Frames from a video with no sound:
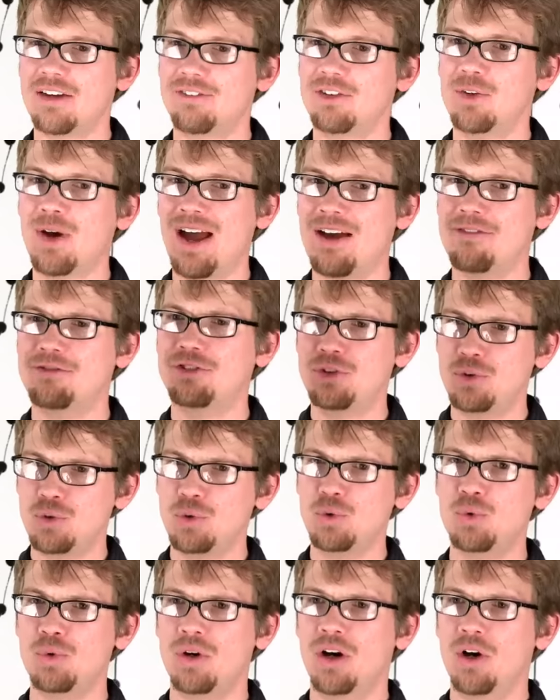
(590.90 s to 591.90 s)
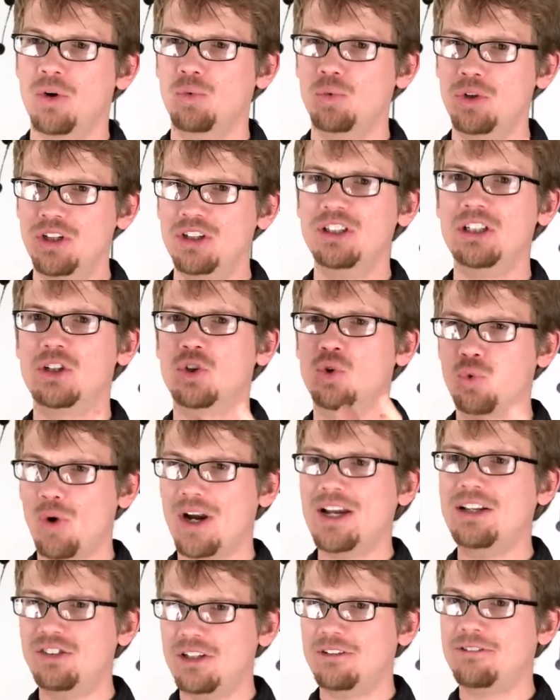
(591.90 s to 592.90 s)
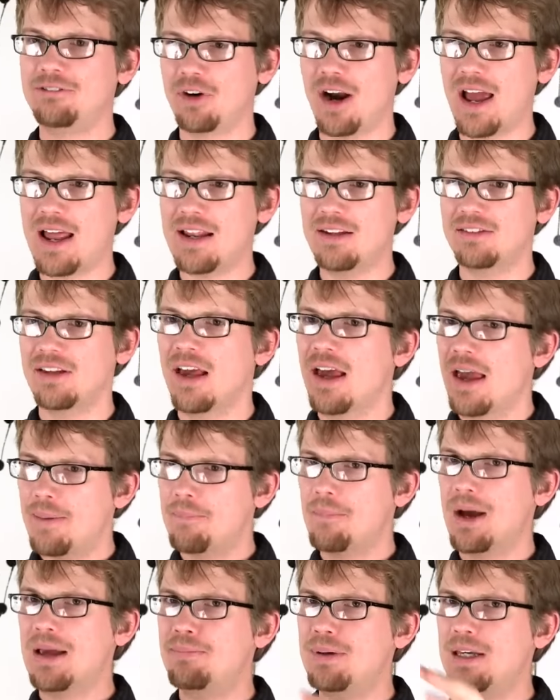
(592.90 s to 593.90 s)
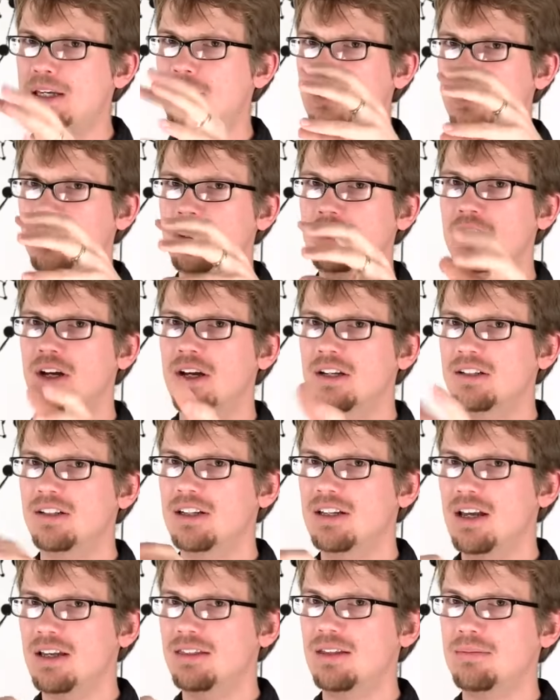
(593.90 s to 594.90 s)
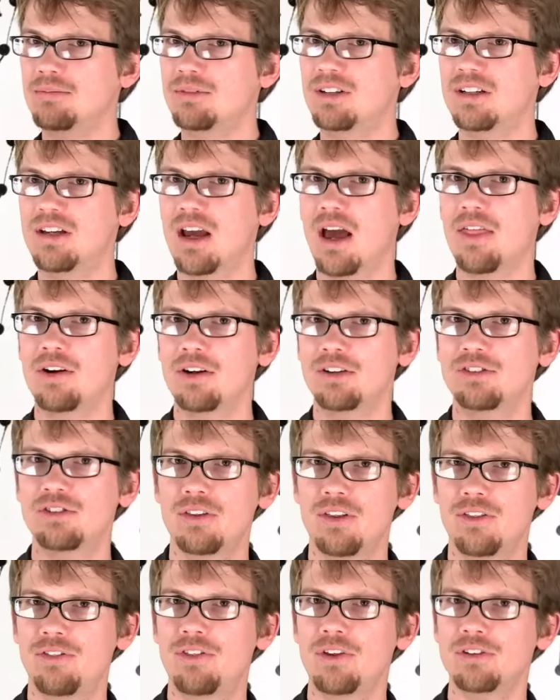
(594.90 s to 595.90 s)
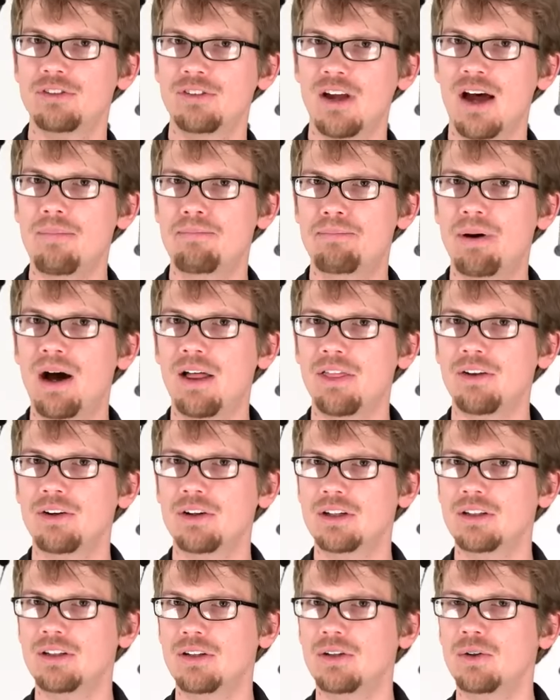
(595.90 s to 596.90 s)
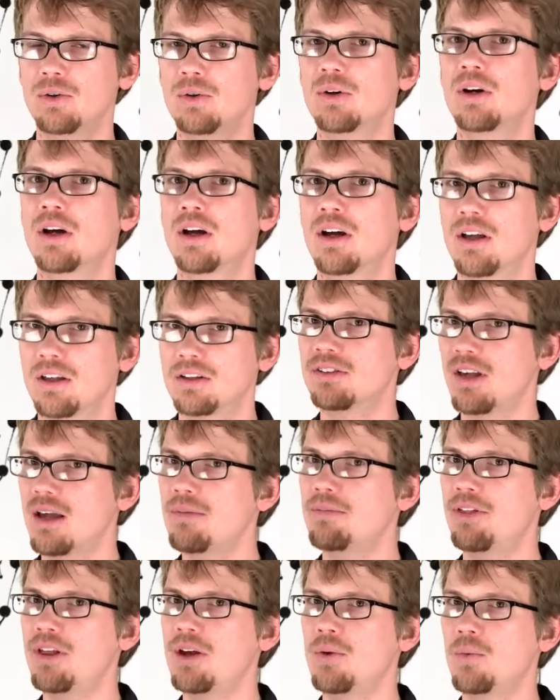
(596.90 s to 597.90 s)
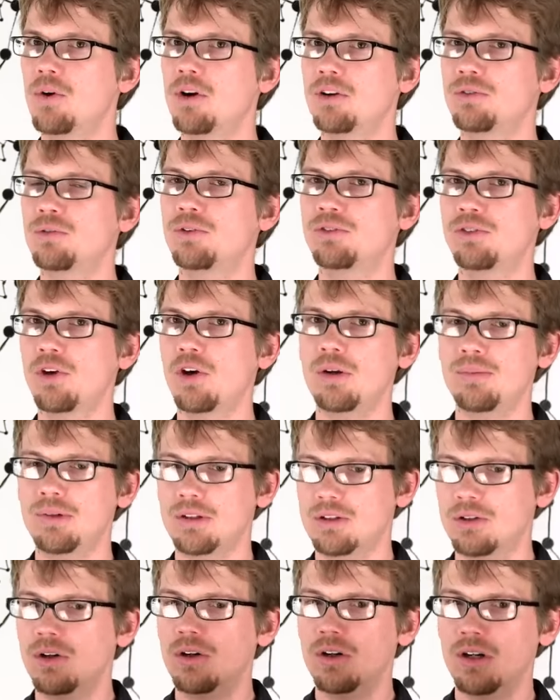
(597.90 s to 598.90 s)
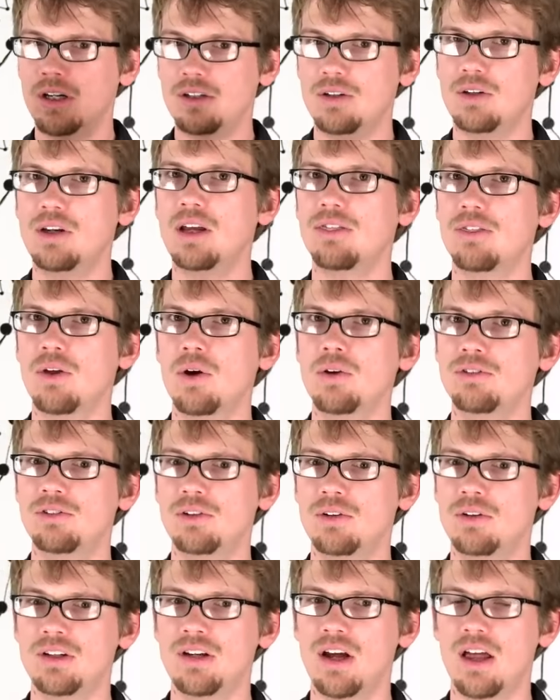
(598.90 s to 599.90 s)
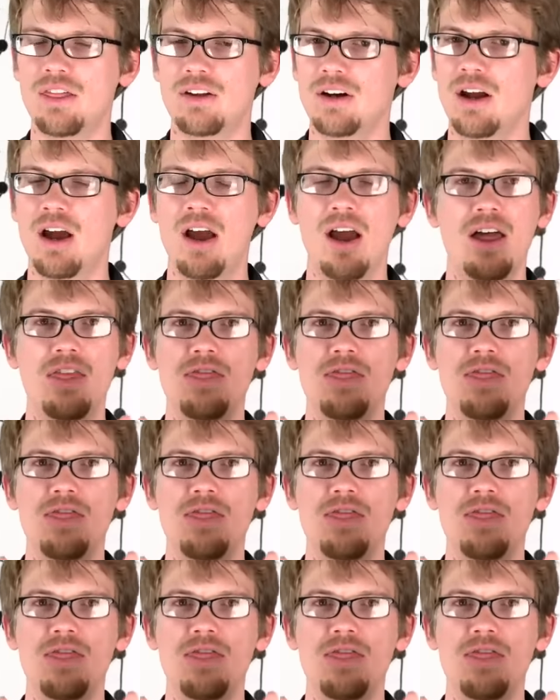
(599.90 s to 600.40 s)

like if you have two really crazy friends, it might be good to get them together so that they'll stop bothering you. Same thing works with sodium and chlorine. You get those two together